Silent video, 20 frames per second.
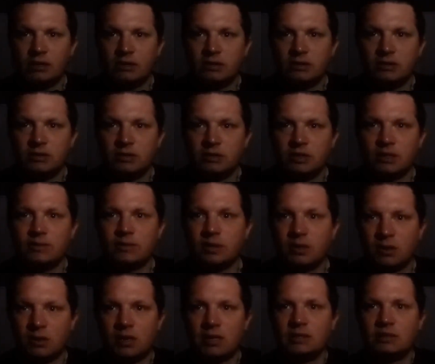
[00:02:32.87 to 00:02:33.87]
and the
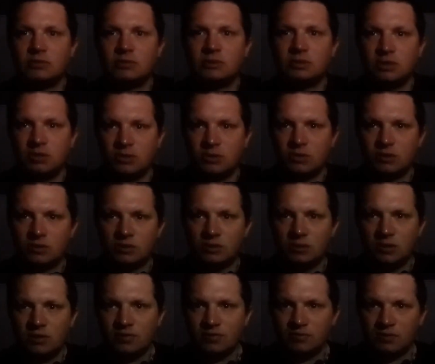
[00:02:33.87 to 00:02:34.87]
lights would turn on
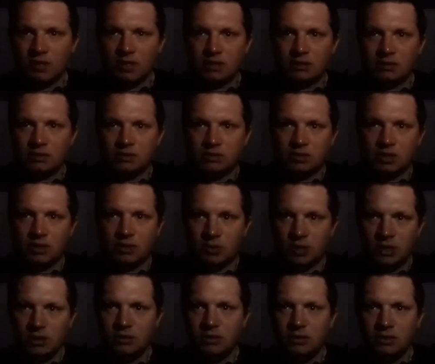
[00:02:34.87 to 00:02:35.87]
and off like straight
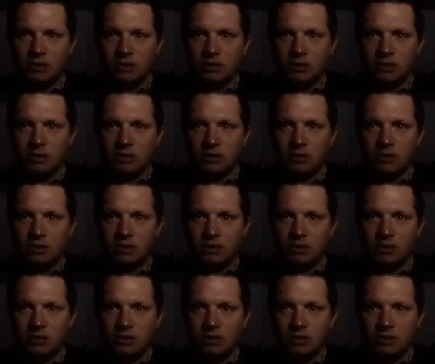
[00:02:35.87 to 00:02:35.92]
away.